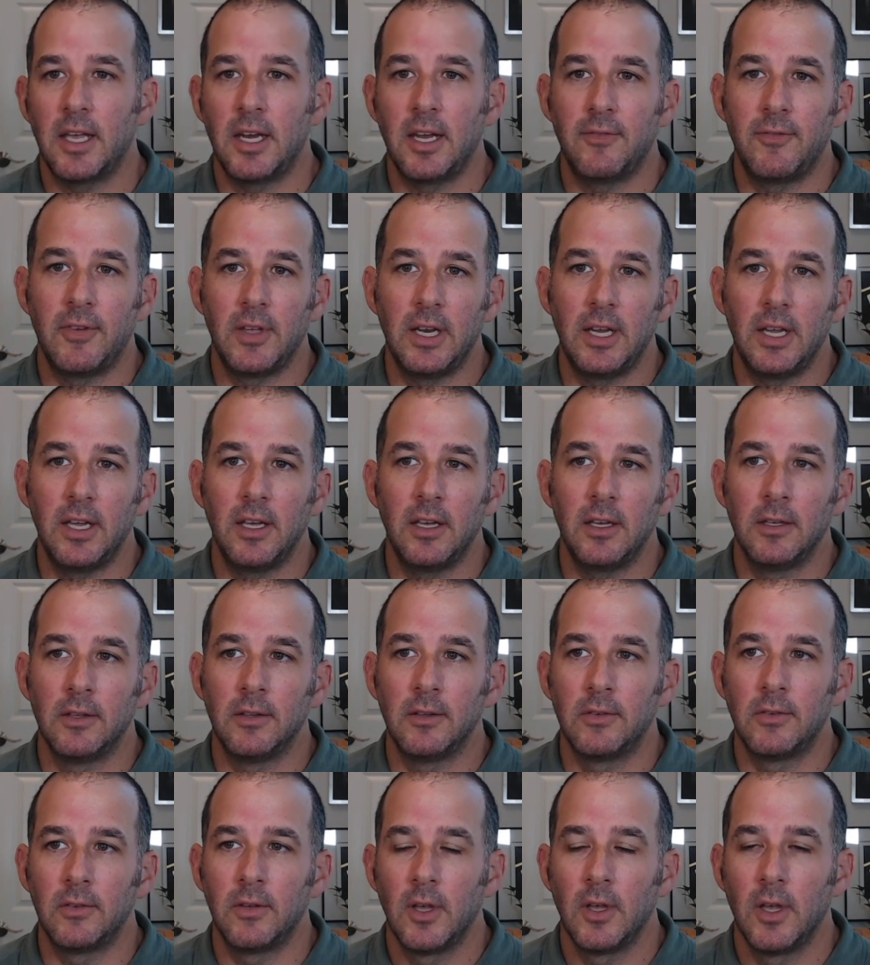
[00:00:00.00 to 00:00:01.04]
And if it
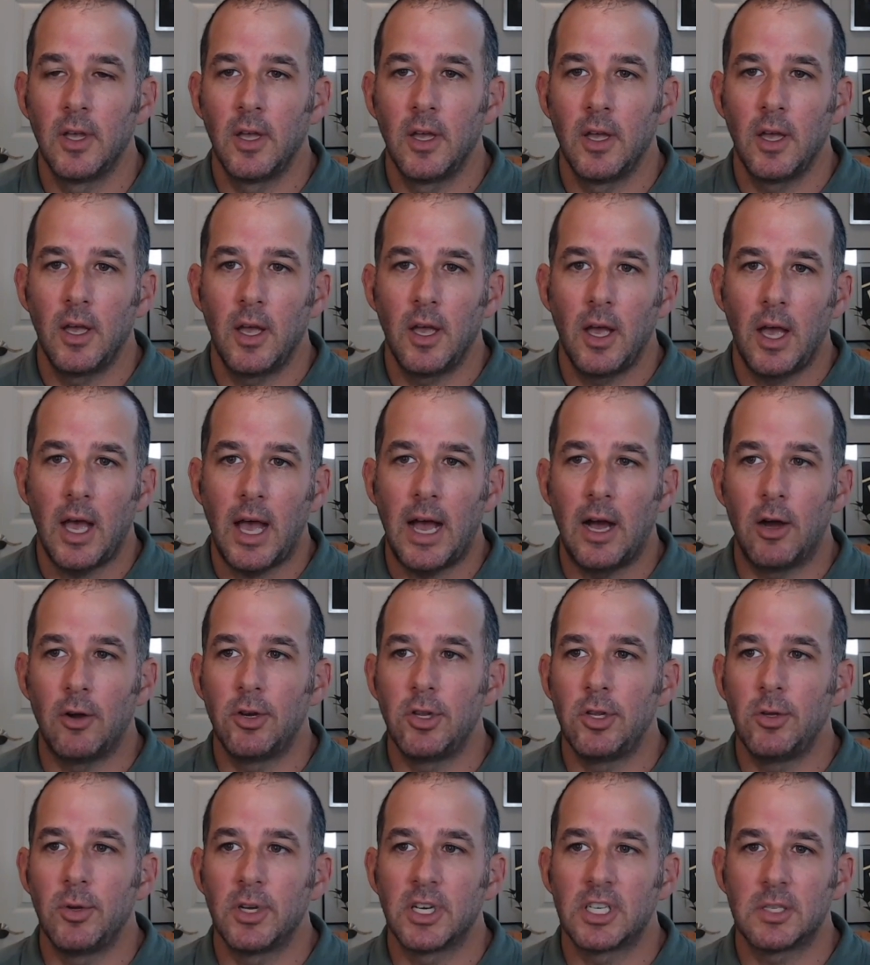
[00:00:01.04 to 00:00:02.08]
is, how
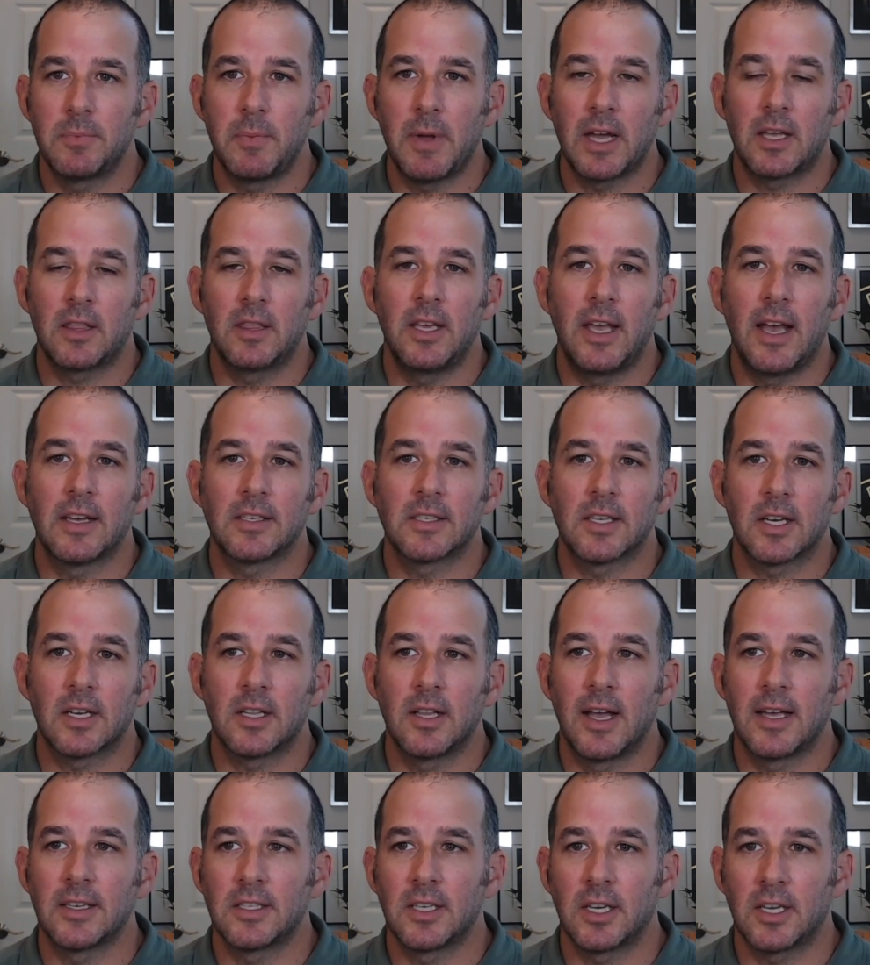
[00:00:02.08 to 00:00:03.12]
do you expect the asset
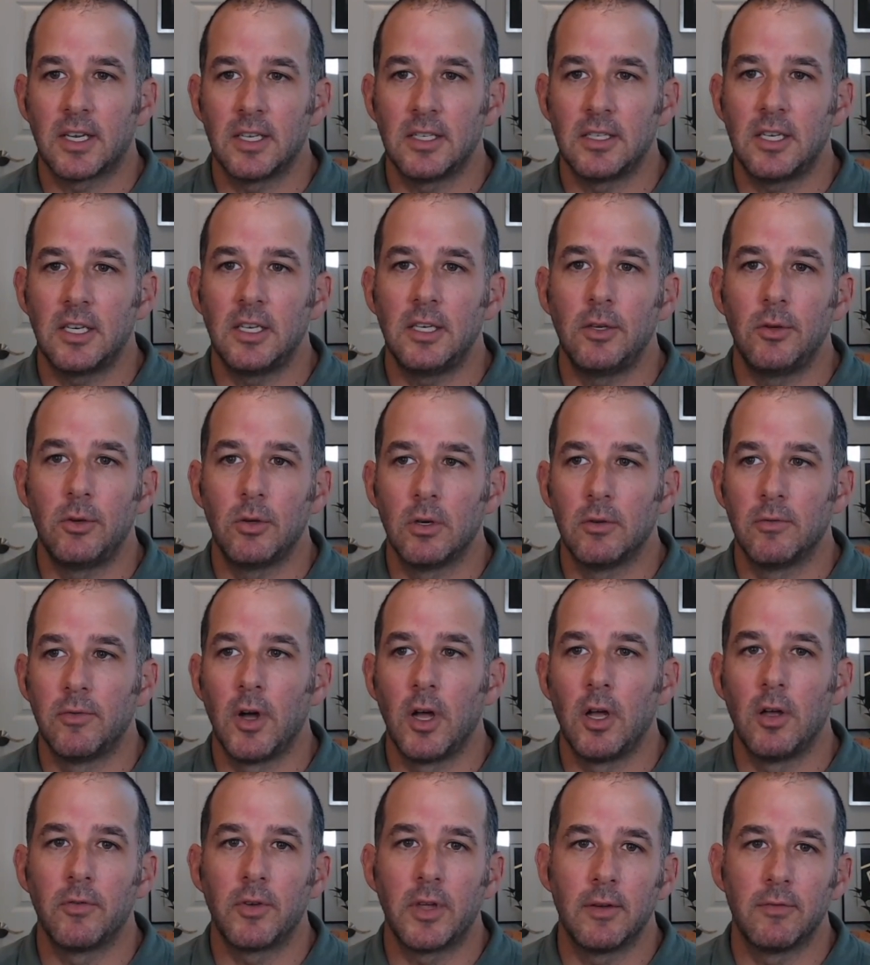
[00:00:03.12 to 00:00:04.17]
class to continue to
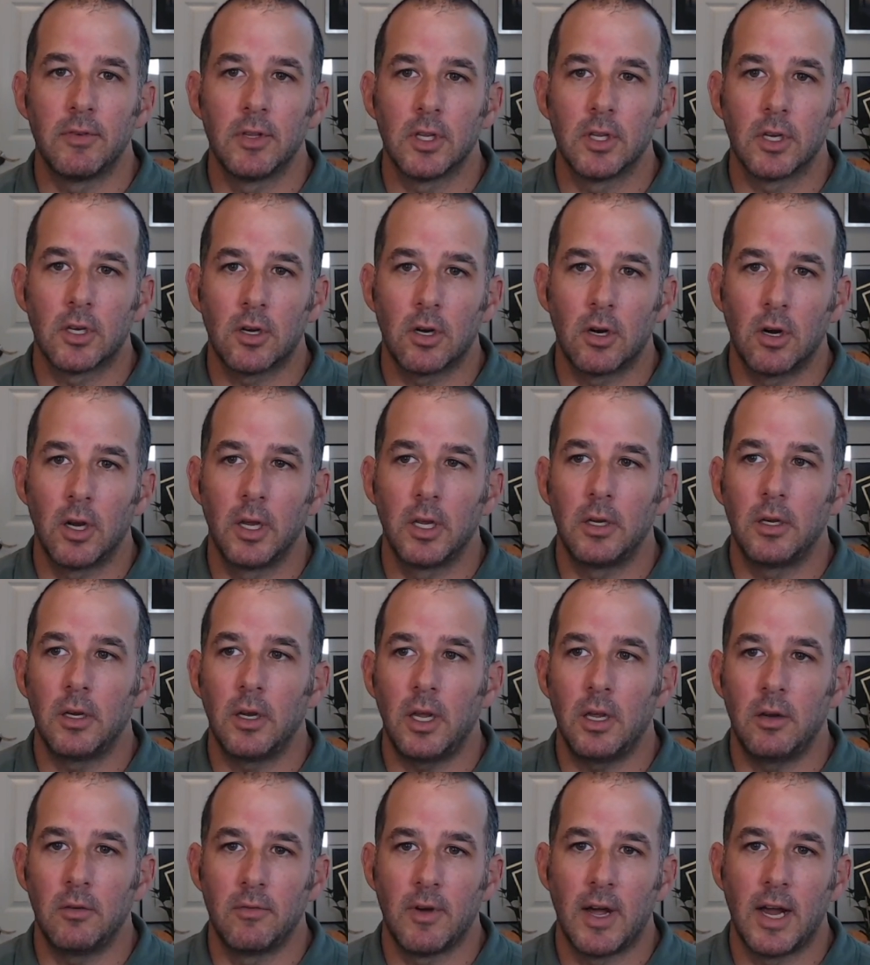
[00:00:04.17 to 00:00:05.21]
evolve given the current
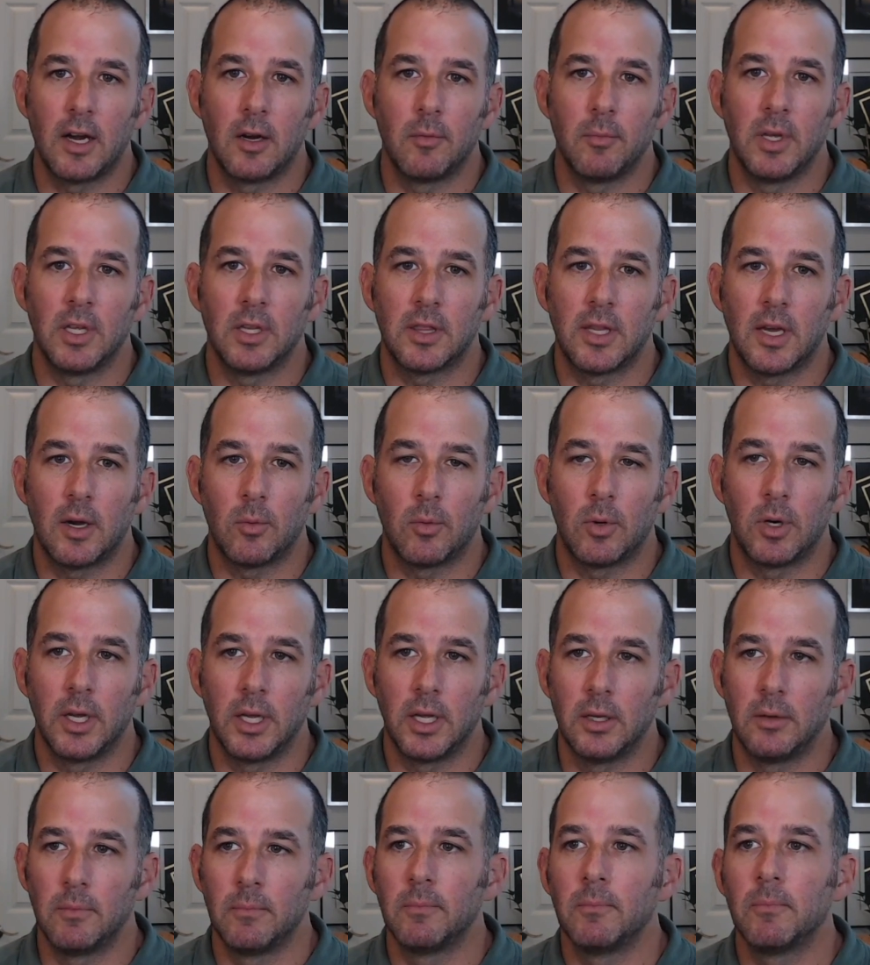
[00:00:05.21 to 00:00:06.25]
environment that we're
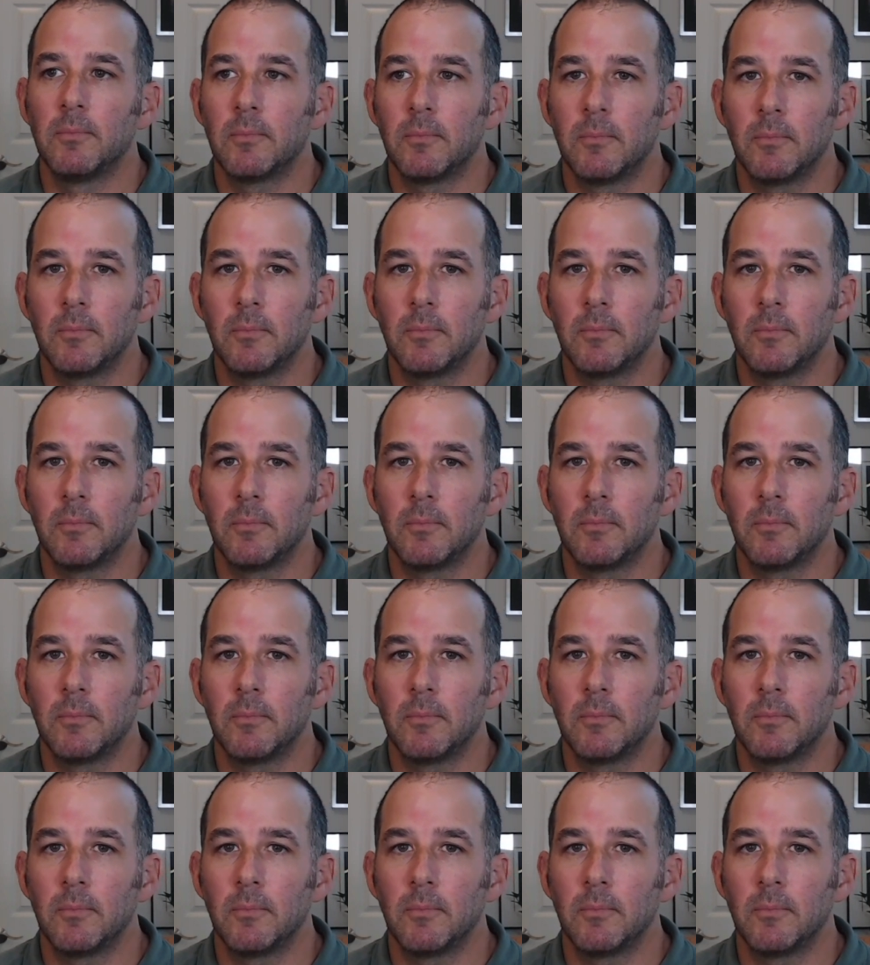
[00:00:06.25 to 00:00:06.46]
in?